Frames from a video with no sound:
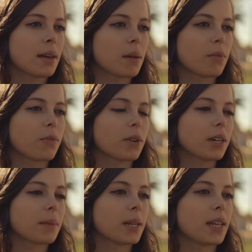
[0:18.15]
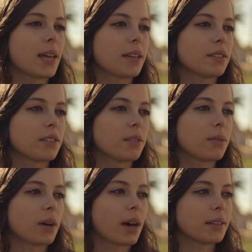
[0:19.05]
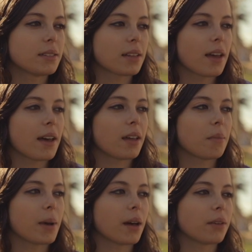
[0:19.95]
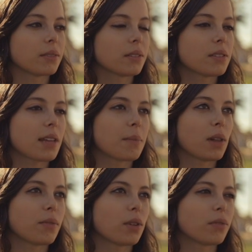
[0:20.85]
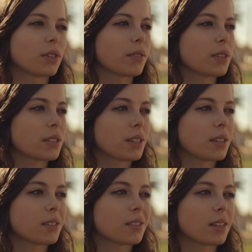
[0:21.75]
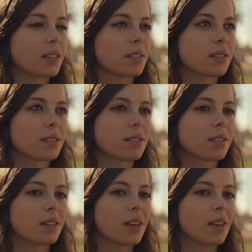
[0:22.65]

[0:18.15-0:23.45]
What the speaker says: Before coming to ASU, I'd say I had about the same level of nervousness as